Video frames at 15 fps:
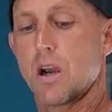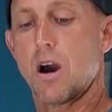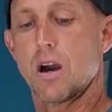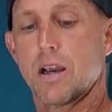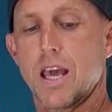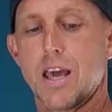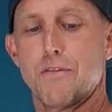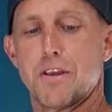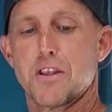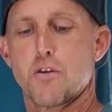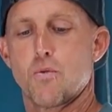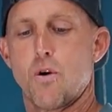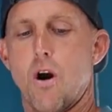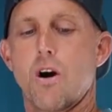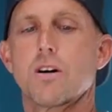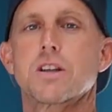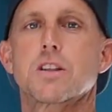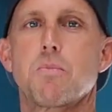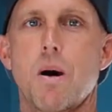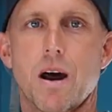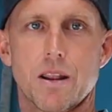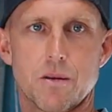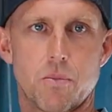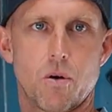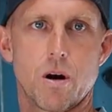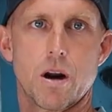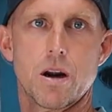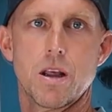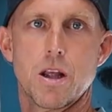concave in the wrong spot of the board,